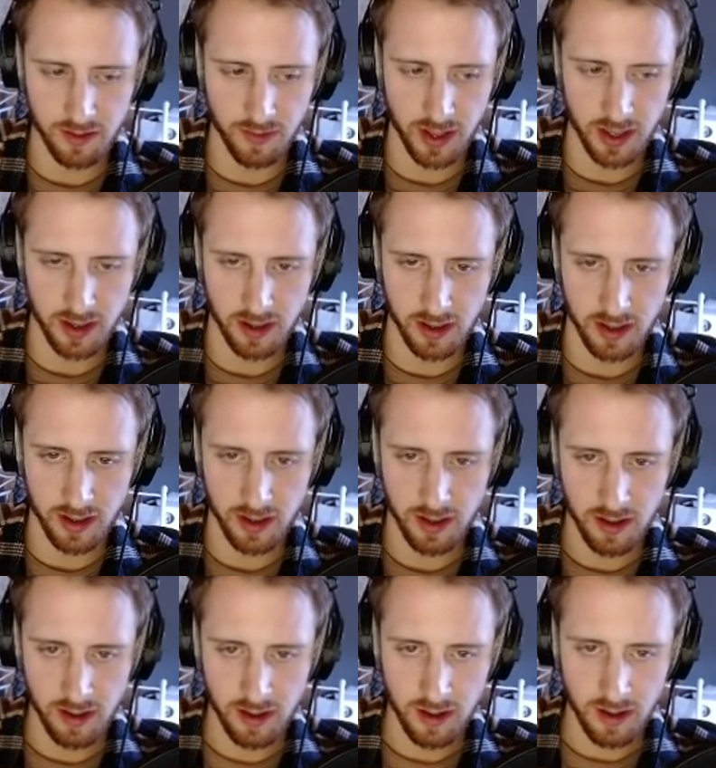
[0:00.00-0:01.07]
right click.
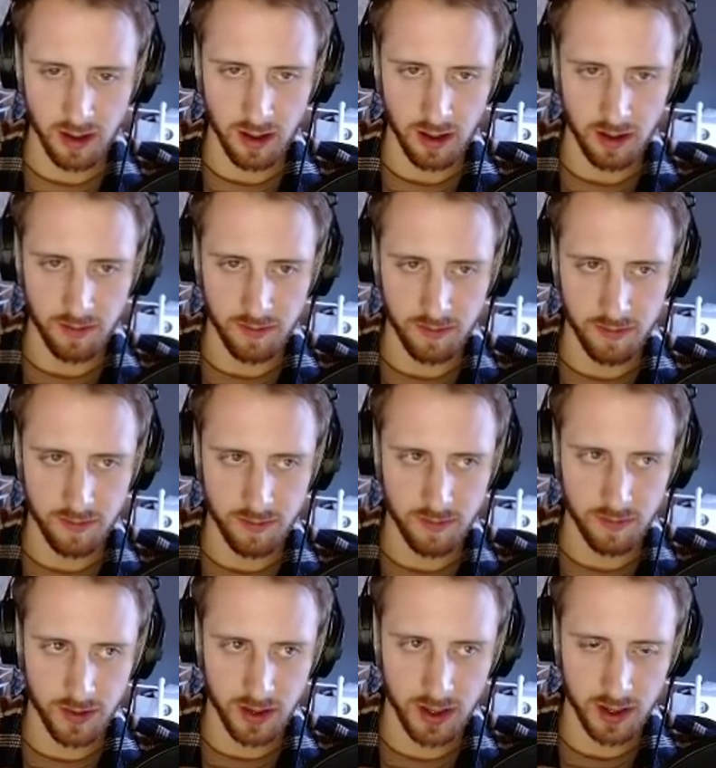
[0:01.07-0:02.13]

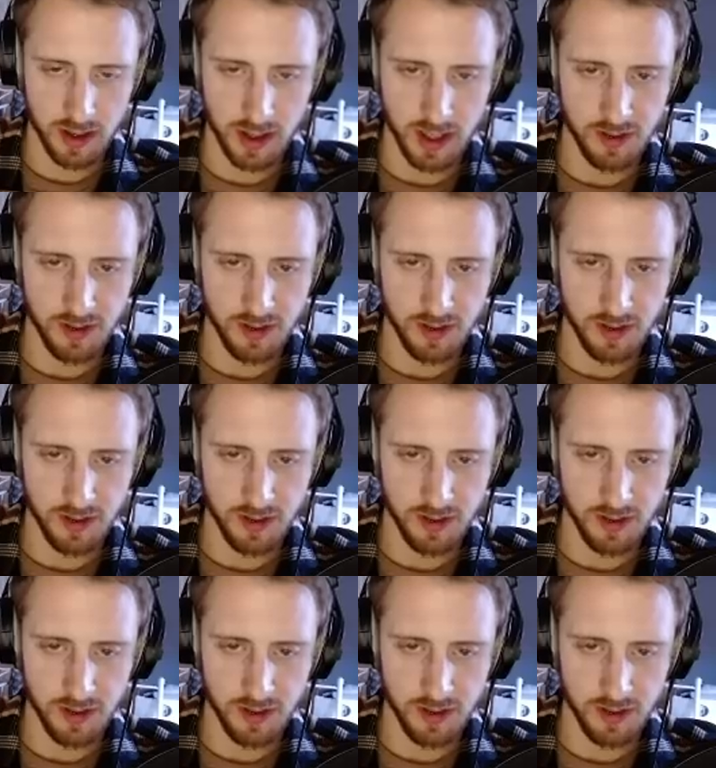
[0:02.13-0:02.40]
This is nice